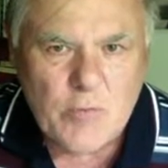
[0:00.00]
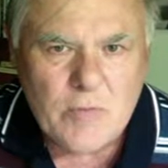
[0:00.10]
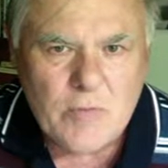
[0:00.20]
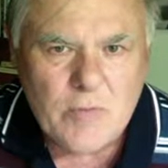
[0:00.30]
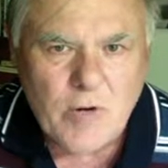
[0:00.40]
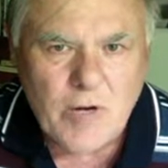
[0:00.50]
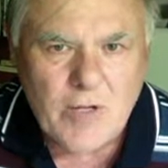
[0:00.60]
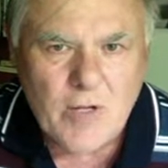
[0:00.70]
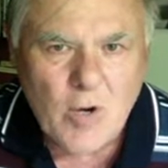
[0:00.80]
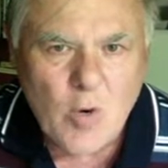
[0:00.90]
right?
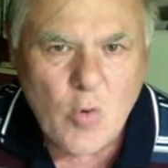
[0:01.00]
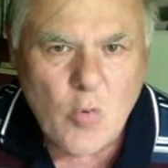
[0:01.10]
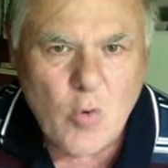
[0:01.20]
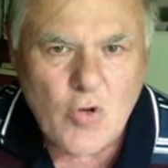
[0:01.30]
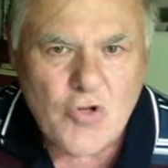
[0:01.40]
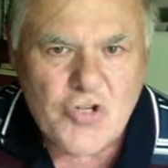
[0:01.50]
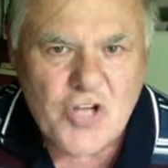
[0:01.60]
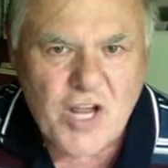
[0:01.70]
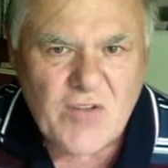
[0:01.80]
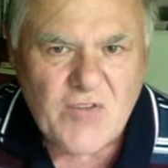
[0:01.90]
Rook
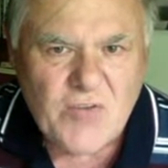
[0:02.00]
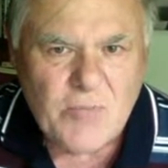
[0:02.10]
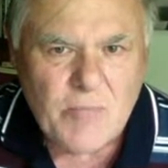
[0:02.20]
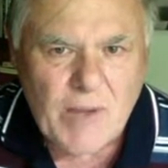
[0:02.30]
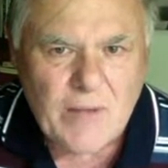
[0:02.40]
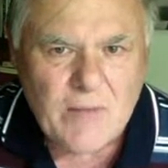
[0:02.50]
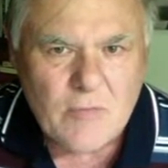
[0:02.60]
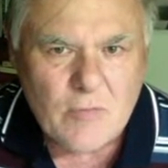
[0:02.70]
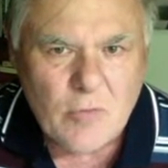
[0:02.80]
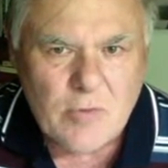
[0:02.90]
checks is mate.
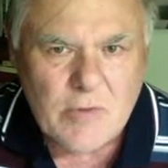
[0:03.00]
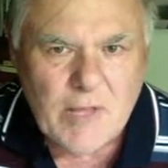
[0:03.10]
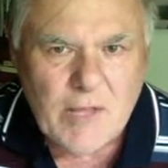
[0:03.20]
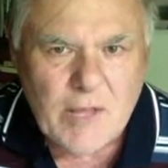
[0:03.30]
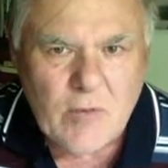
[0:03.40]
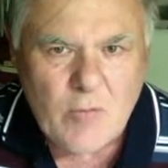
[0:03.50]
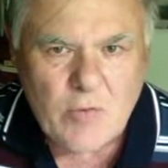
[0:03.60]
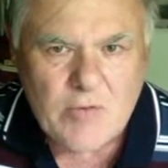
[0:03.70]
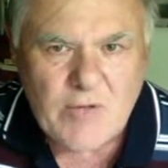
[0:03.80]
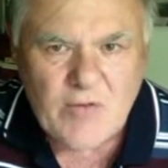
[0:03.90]
Rook there and rook
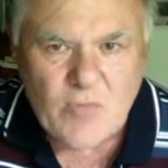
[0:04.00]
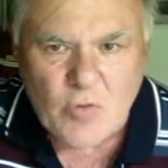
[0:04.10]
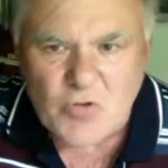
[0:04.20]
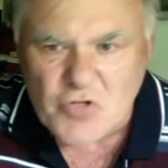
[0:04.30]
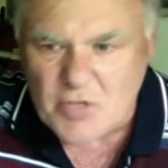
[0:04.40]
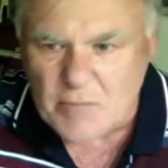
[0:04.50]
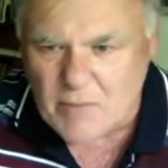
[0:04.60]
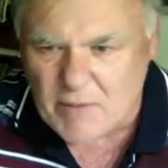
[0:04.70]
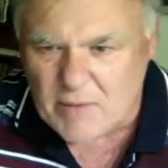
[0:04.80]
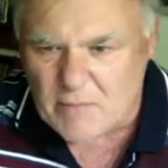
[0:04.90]
takes rook
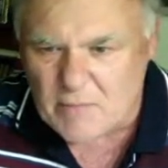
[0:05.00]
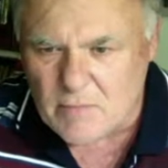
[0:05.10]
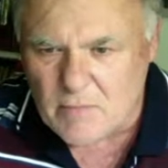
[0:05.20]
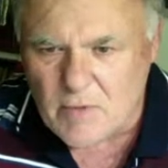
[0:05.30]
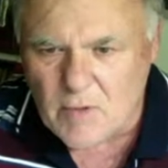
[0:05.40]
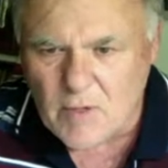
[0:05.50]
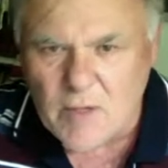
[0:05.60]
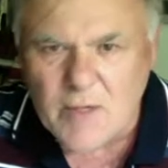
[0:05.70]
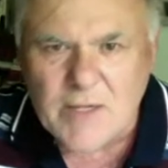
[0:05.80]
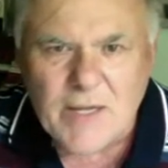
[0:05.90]
checkmate.
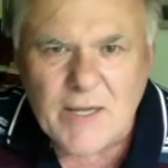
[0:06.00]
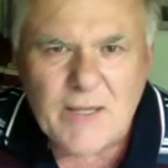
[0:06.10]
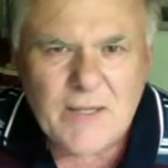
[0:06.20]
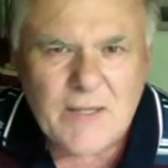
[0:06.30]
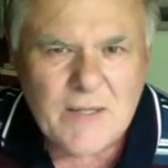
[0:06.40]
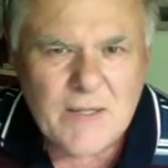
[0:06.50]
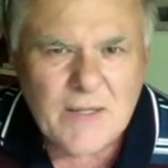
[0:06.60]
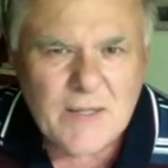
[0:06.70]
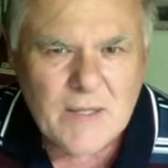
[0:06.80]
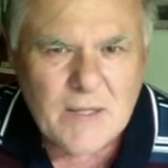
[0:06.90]
Okay?
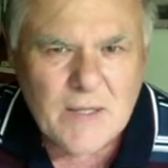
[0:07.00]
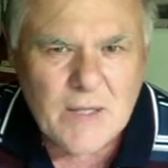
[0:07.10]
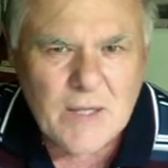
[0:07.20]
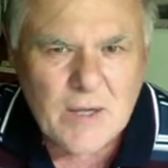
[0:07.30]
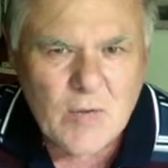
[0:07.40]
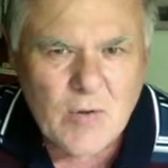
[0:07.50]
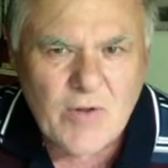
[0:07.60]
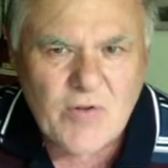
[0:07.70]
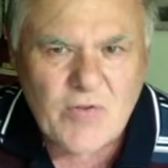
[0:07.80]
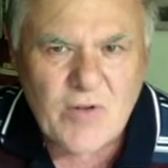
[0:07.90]
Right,
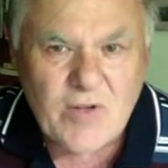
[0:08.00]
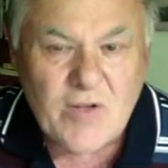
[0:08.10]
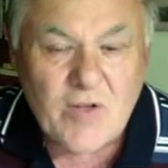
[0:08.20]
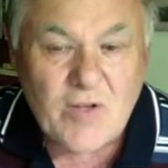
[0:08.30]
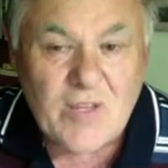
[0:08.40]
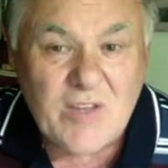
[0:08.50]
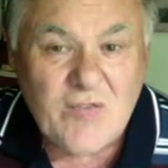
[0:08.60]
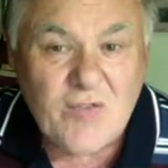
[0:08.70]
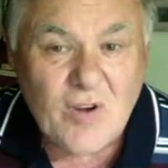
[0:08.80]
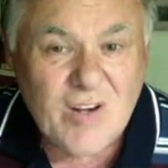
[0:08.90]
so you've
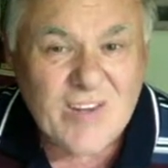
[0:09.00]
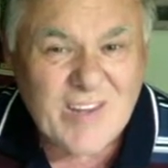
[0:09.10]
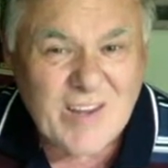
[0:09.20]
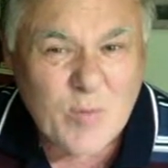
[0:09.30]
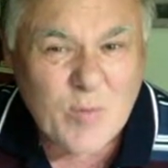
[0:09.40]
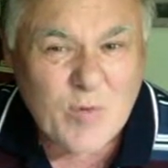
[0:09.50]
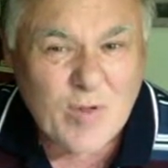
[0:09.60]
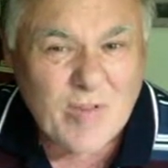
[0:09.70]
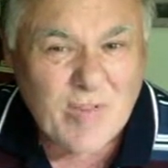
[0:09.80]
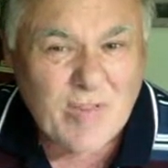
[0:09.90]
got to take with
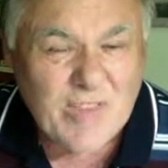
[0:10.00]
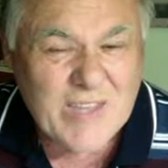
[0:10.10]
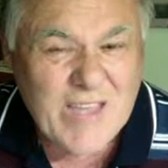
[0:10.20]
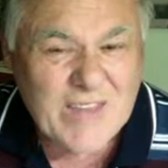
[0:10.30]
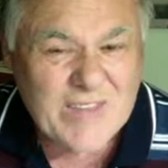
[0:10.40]
either, you've got